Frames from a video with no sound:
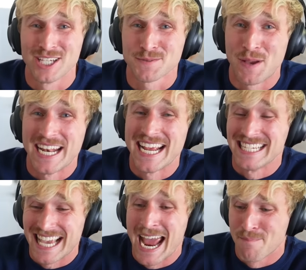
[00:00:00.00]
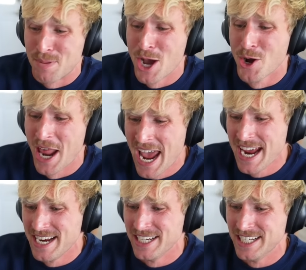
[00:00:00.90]
wheel spin is a
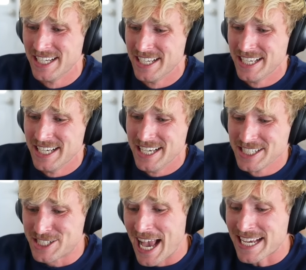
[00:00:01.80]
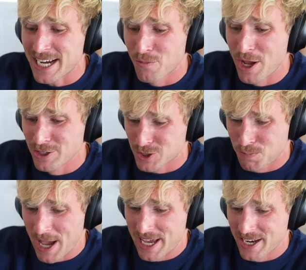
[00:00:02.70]
beauty. Second wheel
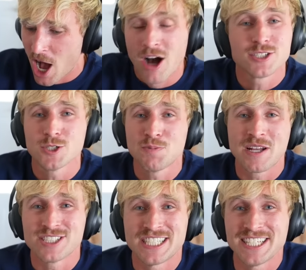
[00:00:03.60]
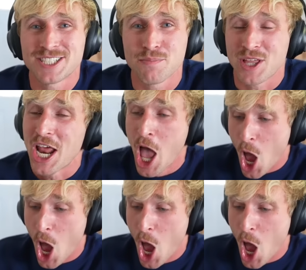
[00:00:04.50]
spin. Oh, I was just about to say something